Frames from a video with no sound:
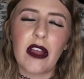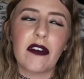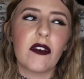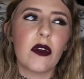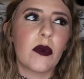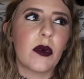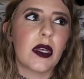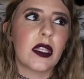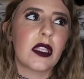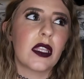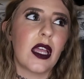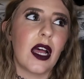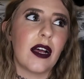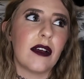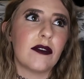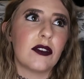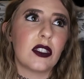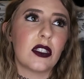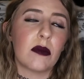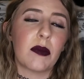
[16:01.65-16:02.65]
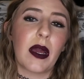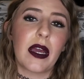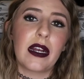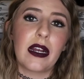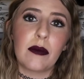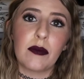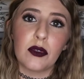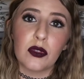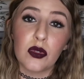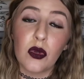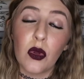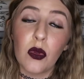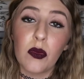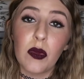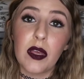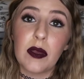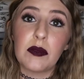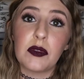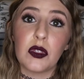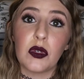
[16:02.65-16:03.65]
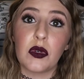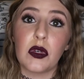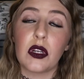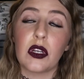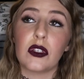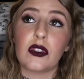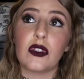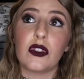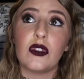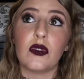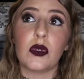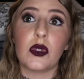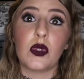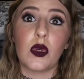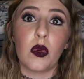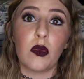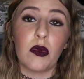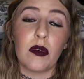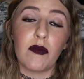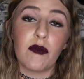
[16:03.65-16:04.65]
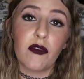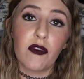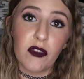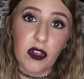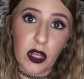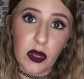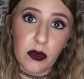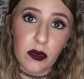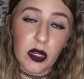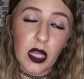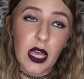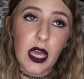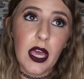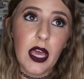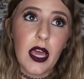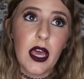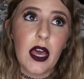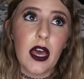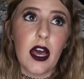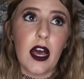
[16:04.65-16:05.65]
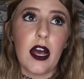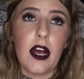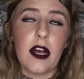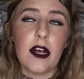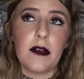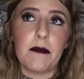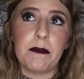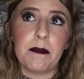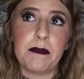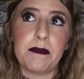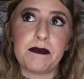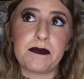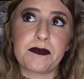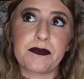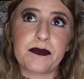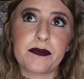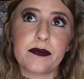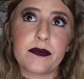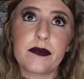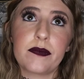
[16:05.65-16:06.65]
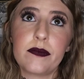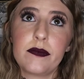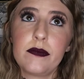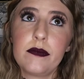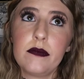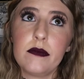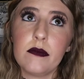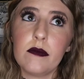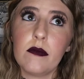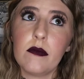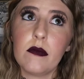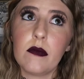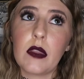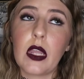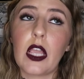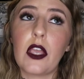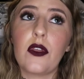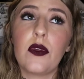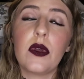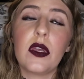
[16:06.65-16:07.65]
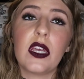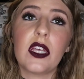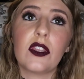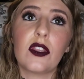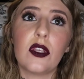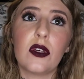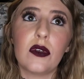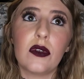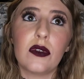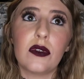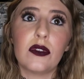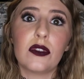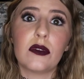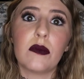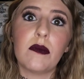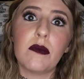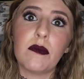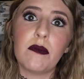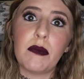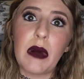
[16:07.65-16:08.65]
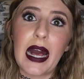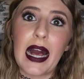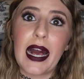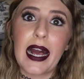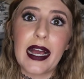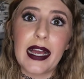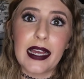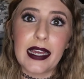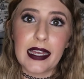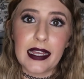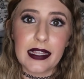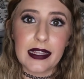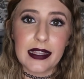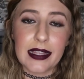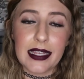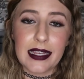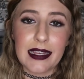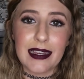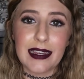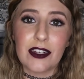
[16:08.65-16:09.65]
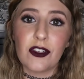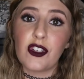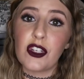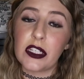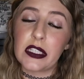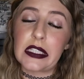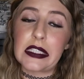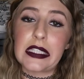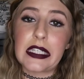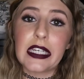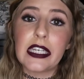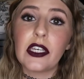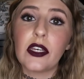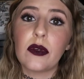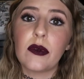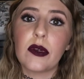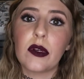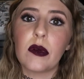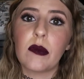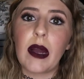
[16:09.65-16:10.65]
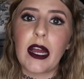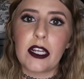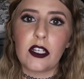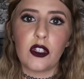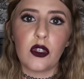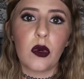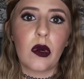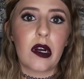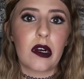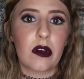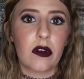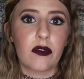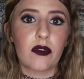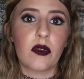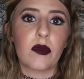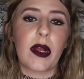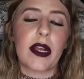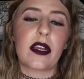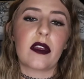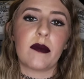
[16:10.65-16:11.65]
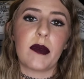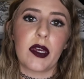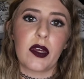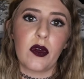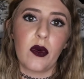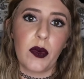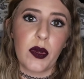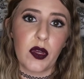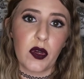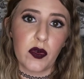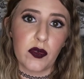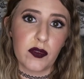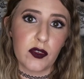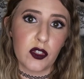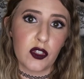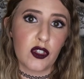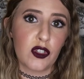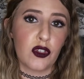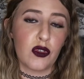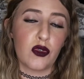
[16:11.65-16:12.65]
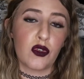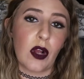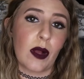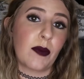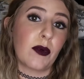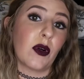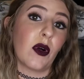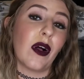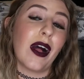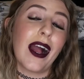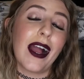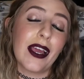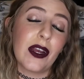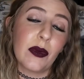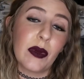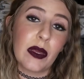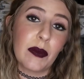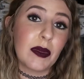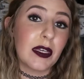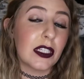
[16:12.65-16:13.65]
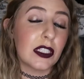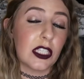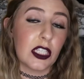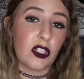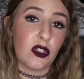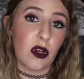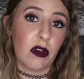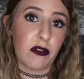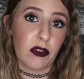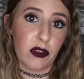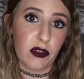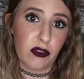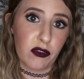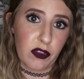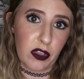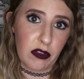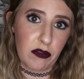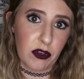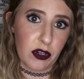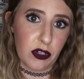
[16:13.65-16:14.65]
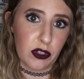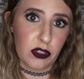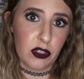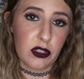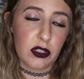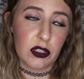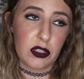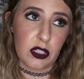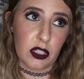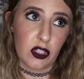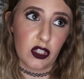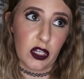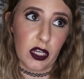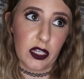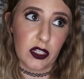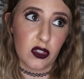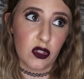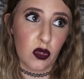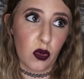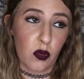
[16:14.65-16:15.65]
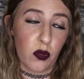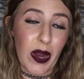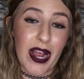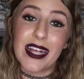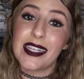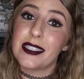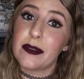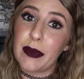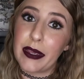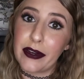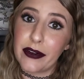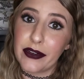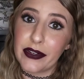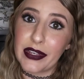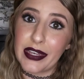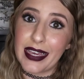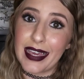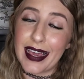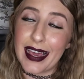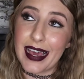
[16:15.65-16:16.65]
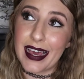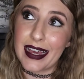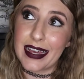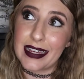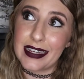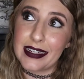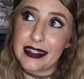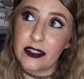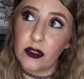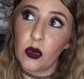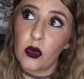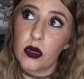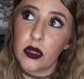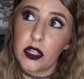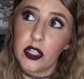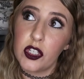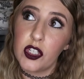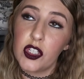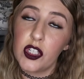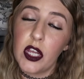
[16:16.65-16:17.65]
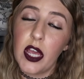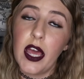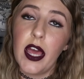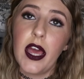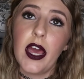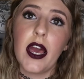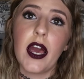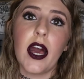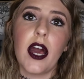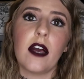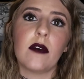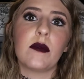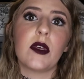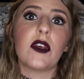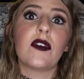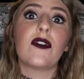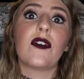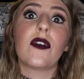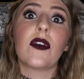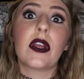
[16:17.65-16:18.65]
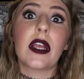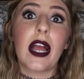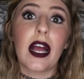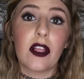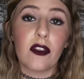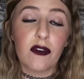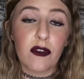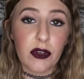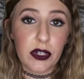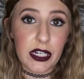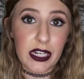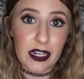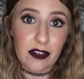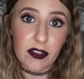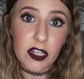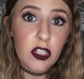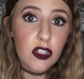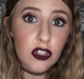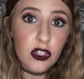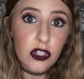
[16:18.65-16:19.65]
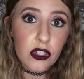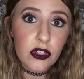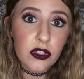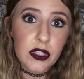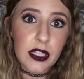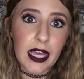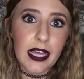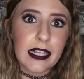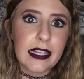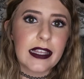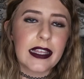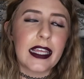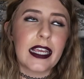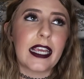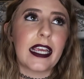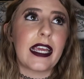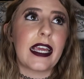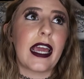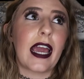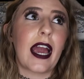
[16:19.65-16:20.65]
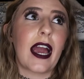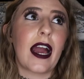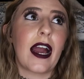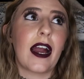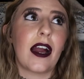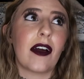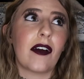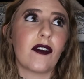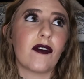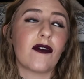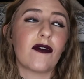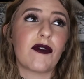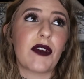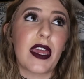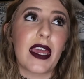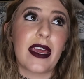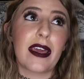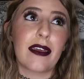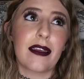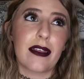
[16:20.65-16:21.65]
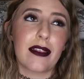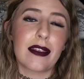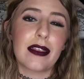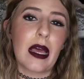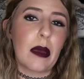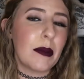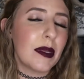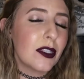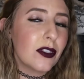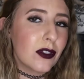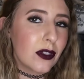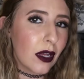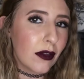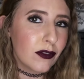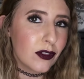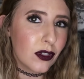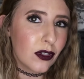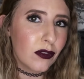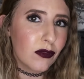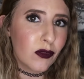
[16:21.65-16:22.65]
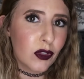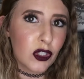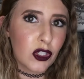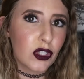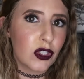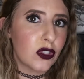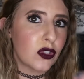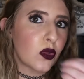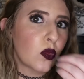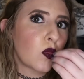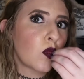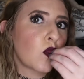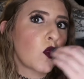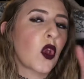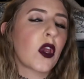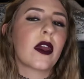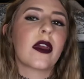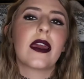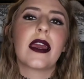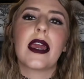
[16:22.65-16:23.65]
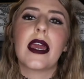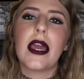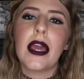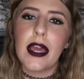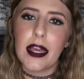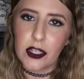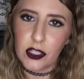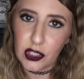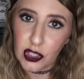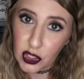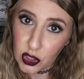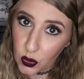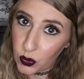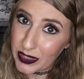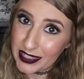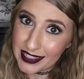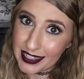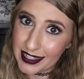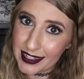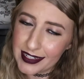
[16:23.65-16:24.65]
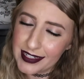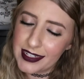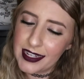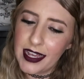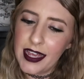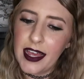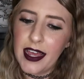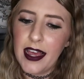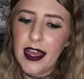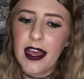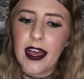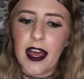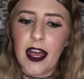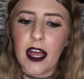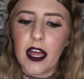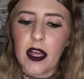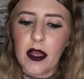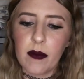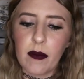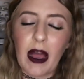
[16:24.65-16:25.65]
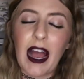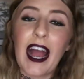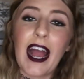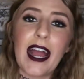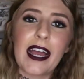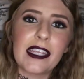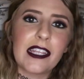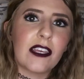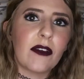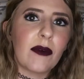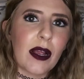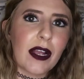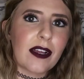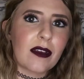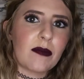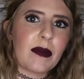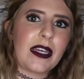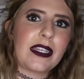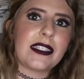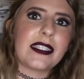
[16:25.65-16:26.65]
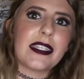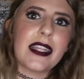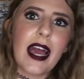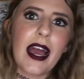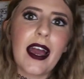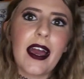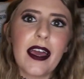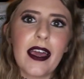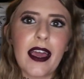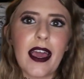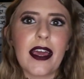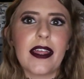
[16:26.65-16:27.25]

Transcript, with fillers: Everyone loves the pineapple Dole Whips. You can also do a Dole Whip float. Um, you can get those by the Enchanted Tiki Room. I do, however, recommend going over to Tropical Hideaway, because they do have other flavors such as raspberry and orange. Um, if you're in California Adventure, then they have a lemon soft serve, which is exquisite. Um, highly recommend that.